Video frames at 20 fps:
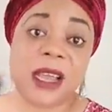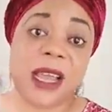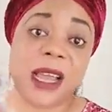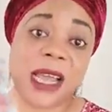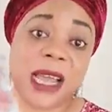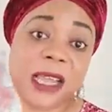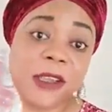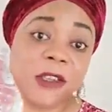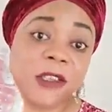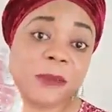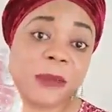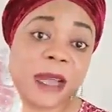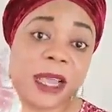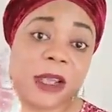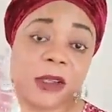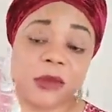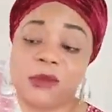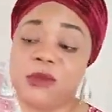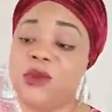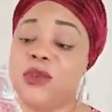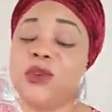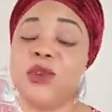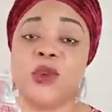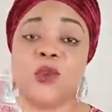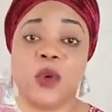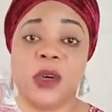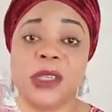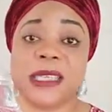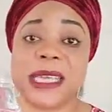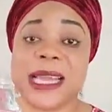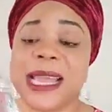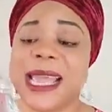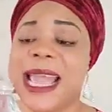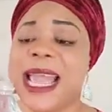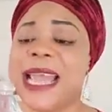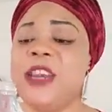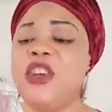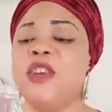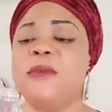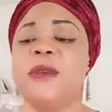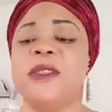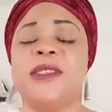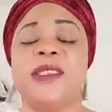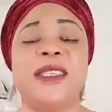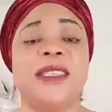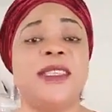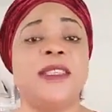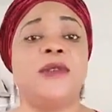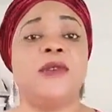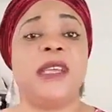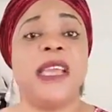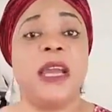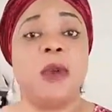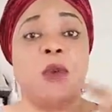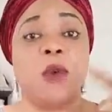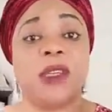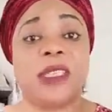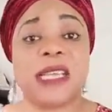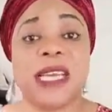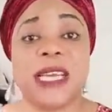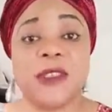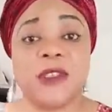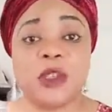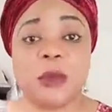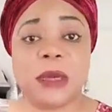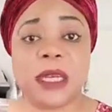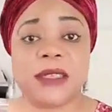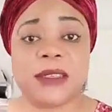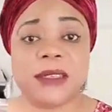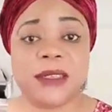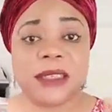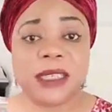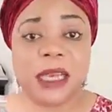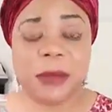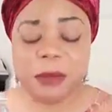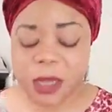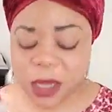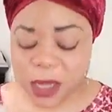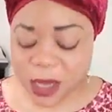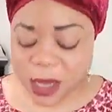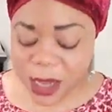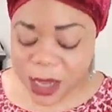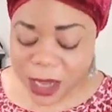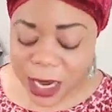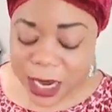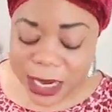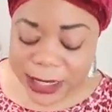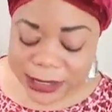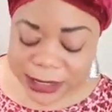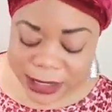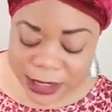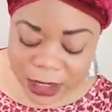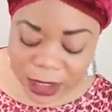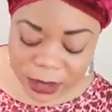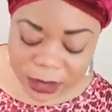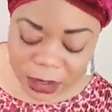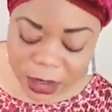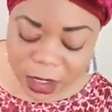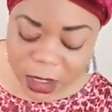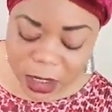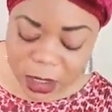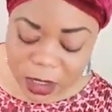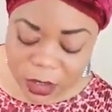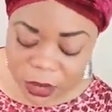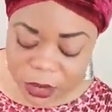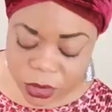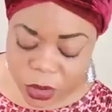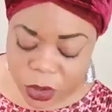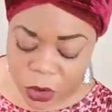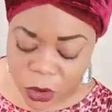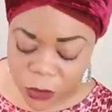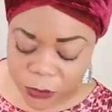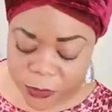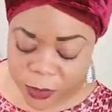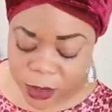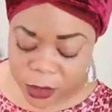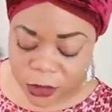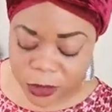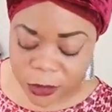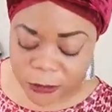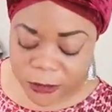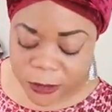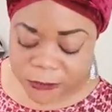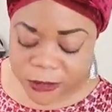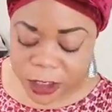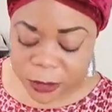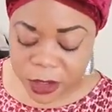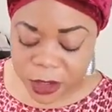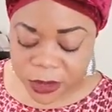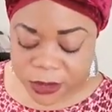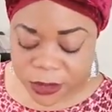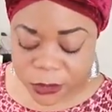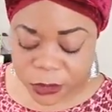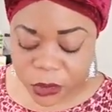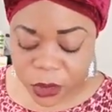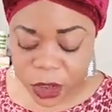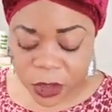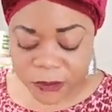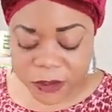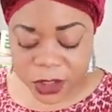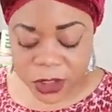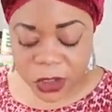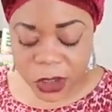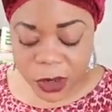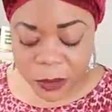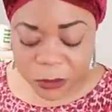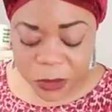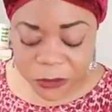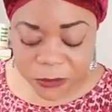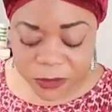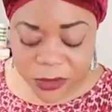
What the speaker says: I use my good old water. Any opportunity to get water into my system, I take it. So 250 ml rule of the thumb.